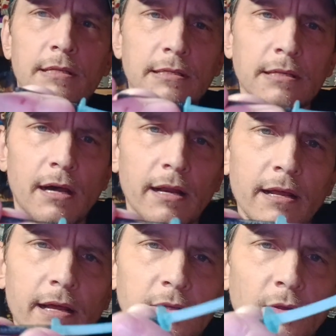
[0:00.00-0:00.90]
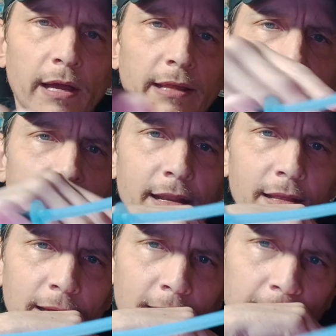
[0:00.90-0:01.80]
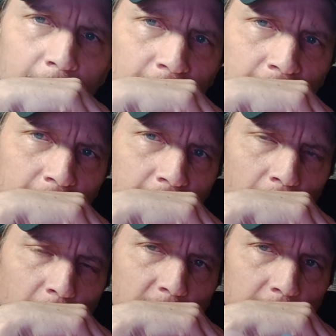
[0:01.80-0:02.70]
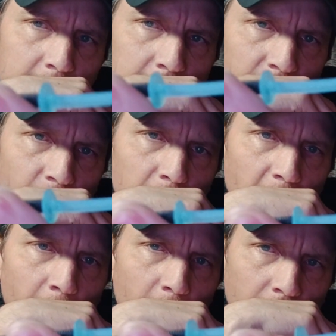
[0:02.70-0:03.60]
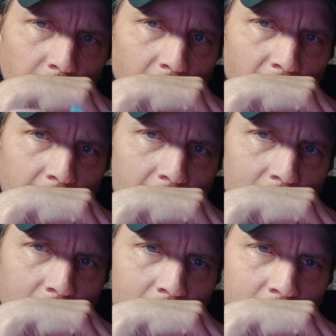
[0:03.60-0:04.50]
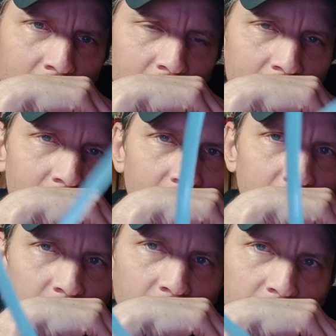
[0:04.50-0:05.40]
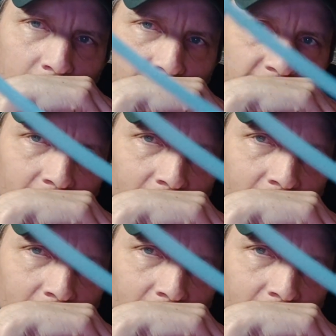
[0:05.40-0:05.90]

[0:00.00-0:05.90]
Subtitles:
I do like that. Almost like a see-through blue. I like that. Good for